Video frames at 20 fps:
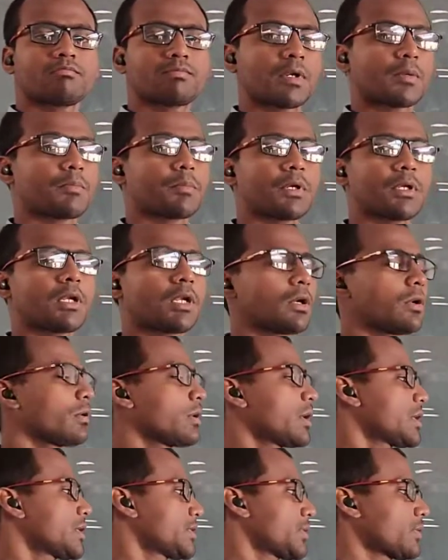
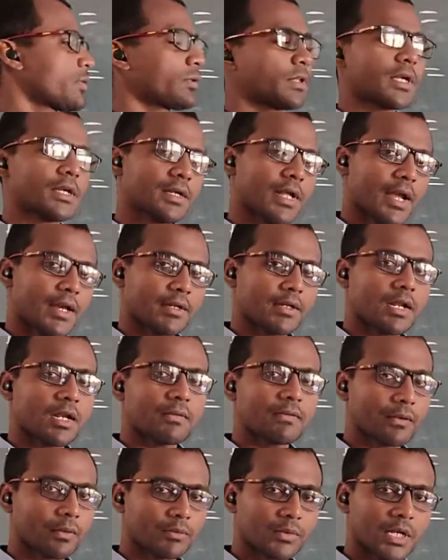perpendiculars on the
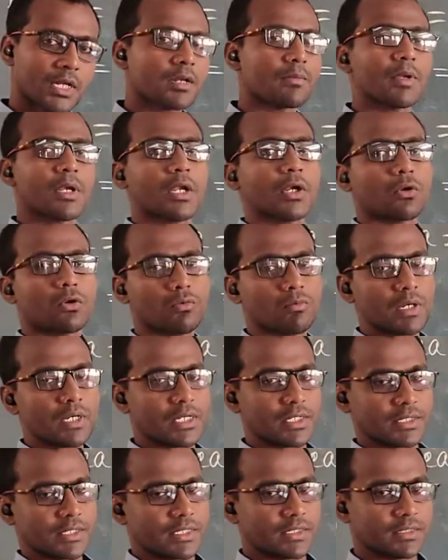diagonal from the remaining two
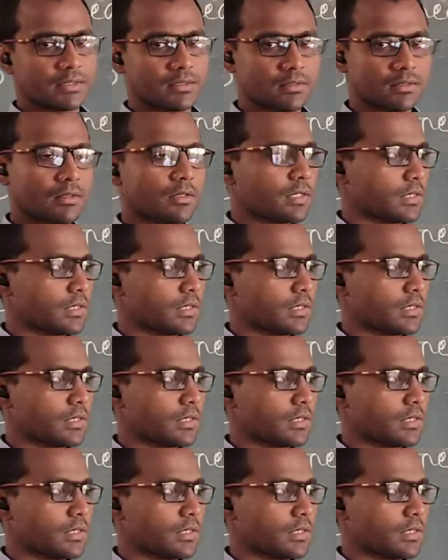vertices.